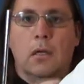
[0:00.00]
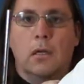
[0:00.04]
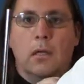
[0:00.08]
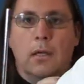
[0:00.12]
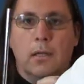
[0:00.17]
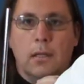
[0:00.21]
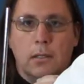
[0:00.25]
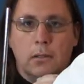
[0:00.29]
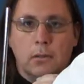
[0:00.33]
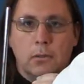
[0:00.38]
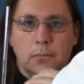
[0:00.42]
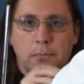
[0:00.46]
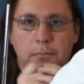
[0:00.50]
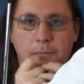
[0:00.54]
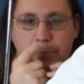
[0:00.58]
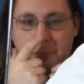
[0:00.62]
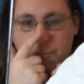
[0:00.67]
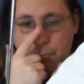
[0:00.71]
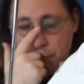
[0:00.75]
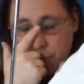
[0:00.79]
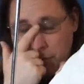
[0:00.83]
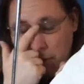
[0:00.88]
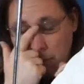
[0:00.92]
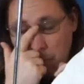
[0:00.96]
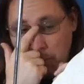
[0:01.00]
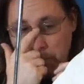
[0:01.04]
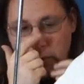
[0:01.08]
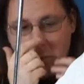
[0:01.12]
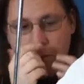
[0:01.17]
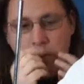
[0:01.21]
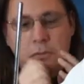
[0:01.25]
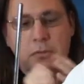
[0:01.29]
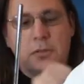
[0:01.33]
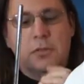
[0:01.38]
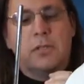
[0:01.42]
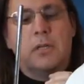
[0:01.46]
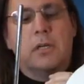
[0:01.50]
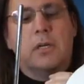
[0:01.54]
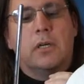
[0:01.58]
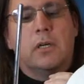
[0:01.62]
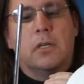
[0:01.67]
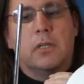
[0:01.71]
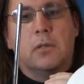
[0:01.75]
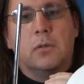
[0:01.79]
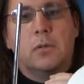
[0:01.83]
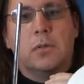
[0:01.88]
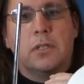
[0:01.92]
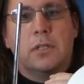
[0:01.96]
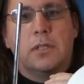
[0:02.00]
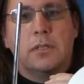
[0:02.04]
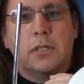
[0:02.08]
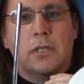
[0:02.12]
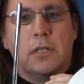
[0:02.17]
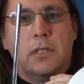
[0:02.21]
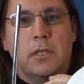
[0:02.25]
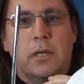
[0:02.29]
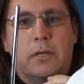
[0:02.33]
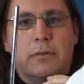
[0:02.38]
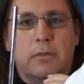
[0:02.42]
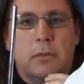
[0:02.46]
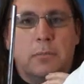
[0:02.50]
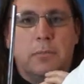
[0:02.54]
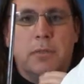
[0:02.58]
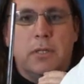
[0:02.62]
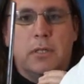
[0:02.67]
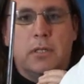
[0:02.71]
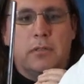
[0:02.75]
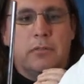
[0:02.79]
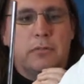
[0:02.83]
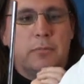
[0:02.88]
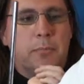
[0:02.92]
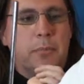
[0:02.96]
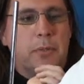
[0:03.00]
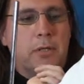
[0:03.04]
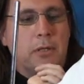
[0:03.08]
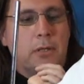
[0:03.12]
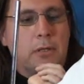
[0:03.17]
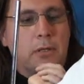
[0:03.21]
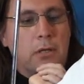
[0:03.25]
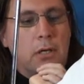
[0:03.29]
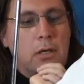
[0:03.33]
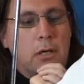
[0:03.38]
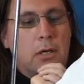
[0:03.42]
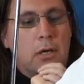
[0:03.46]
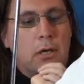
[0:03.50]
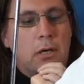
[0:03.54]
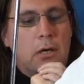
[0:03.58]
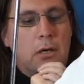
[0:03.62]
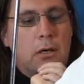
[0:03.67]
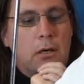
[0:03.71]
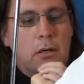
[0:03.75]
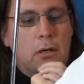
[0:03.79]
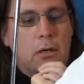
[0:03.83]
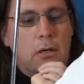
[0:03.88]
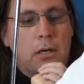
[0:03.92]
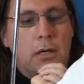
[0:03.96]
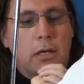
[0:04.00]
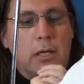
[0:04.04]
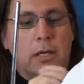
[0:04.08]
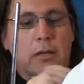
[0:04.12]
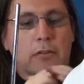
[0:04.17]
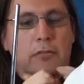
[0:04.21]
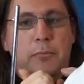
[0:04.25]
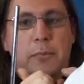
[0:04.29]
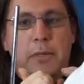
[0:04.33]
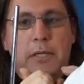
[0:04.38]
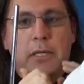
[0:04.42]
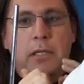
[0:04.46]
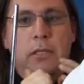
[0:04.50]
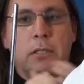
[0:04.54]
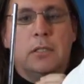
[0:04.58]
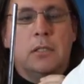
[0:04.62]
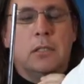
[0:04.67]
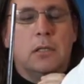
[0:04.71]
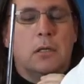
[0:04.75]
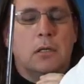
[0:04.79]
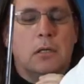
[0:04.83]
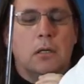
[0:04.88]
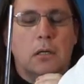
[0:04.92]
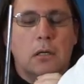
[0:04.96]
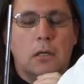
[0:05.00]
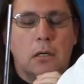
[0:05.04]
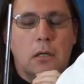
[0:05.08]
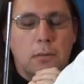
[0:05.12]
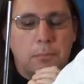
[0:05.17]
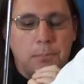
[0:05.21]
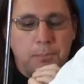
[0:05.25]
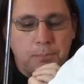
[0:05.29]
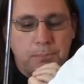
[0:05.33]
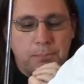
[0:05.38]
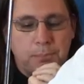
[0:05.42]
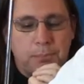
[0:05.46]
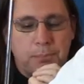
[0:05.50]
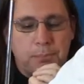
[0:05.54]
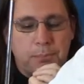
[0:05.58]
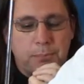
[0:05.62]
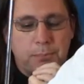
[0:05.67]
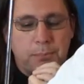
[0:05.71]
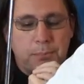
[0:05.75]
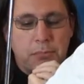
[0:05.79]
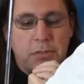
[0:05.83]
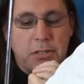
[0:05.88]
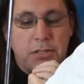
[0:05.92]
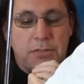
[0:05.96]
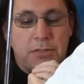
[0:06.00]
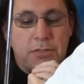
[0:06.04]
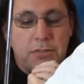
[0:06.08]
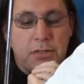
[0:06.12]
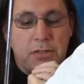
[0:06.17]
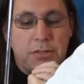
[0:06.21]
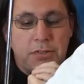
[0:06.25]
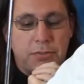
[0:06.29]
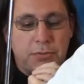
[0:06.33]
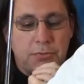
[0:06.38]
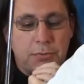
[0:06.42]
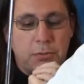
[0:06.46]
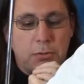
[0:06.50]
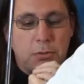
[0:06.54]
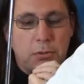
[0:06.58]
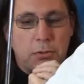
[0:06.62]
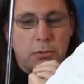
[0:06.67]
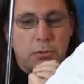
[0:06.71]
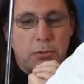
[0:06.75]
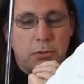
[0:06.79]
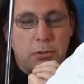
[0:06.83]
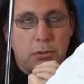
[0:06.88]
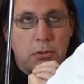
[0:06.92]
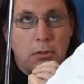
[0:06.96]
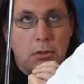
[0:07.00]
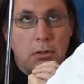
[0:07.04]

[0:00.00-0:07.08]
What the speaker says: Hello, today we're going to take a look at another BFP I have made. It stands for